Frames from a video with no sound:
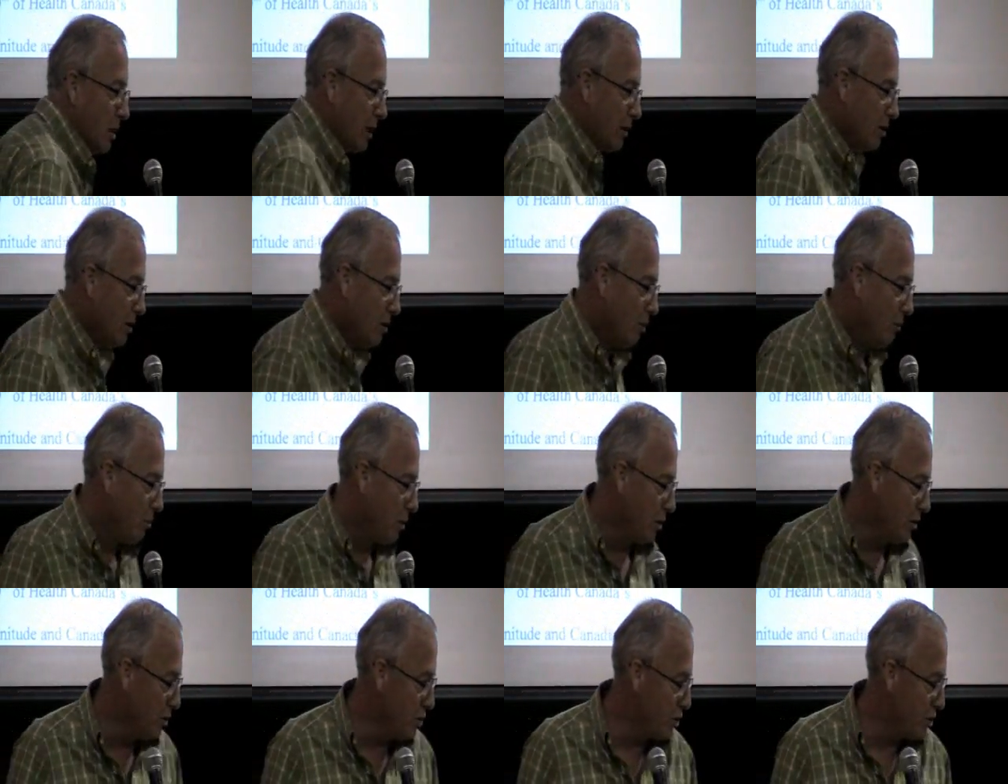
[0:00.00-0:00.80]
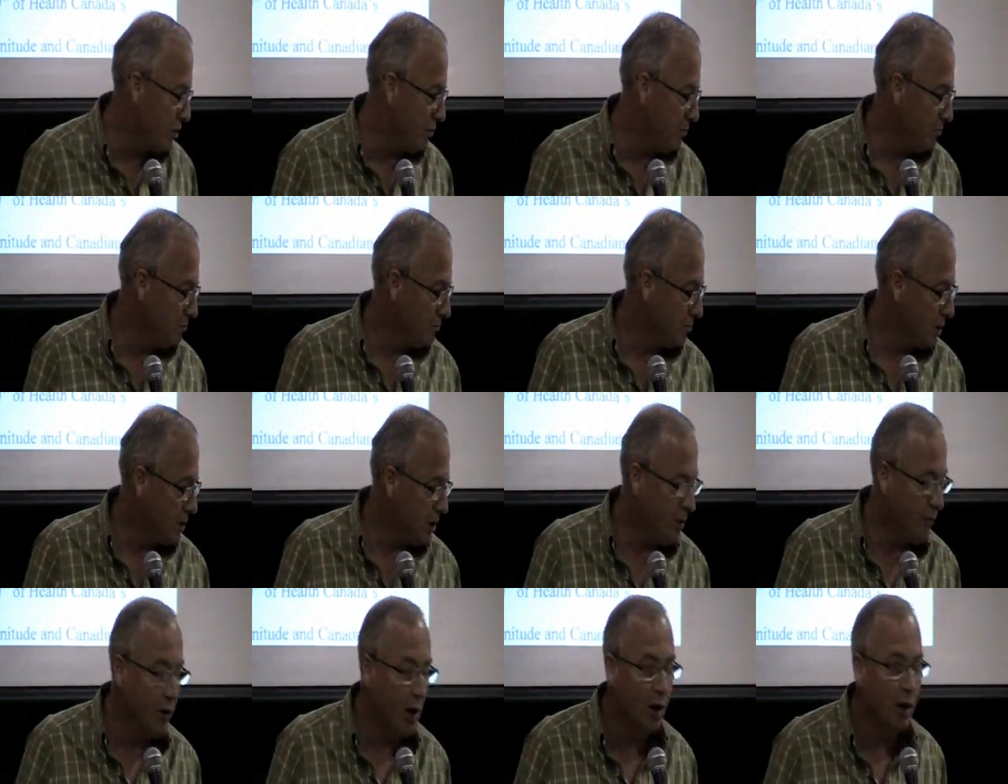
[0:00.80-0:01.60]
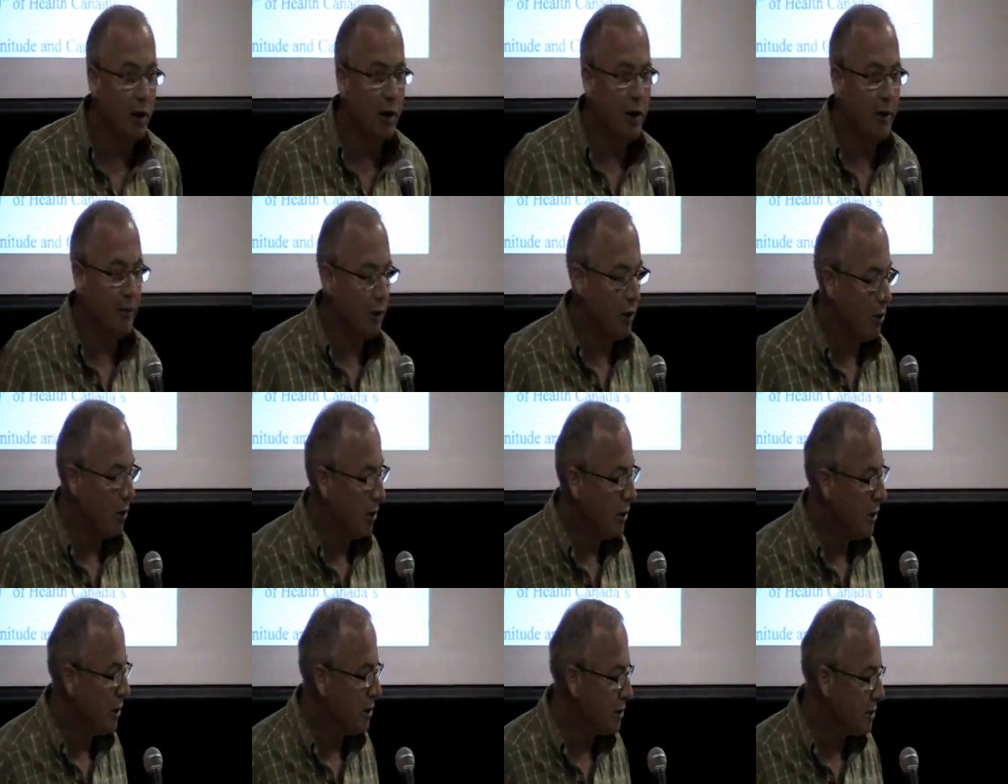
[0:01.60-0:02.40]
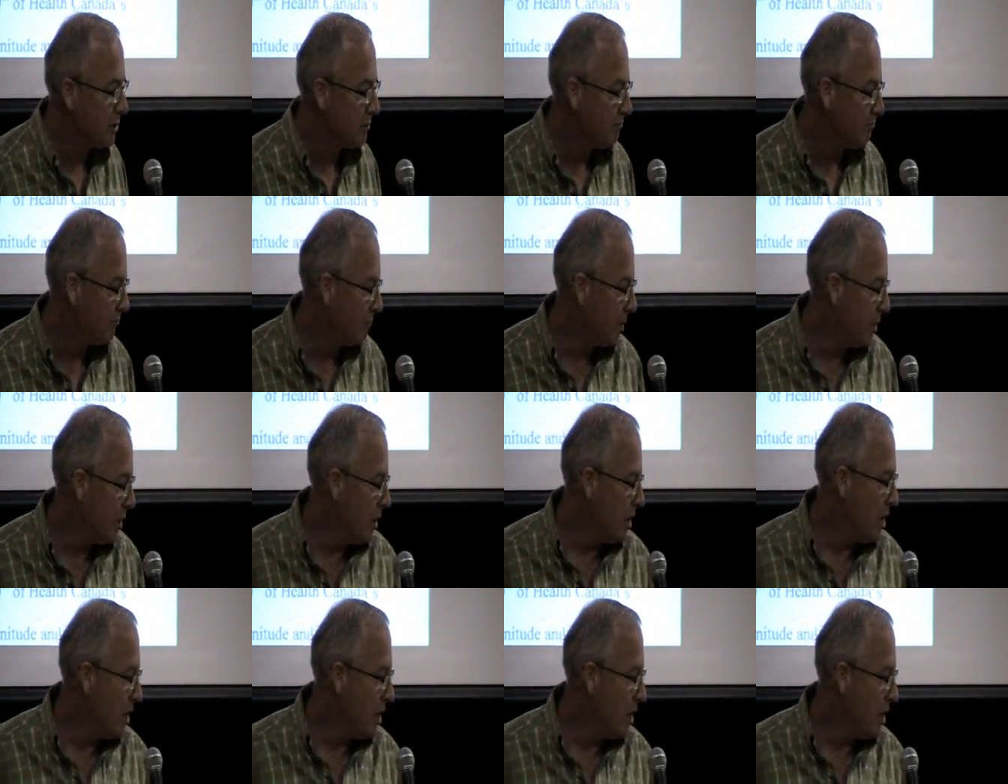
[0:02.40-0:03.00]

Electrical pollution. You've not ever heard of this.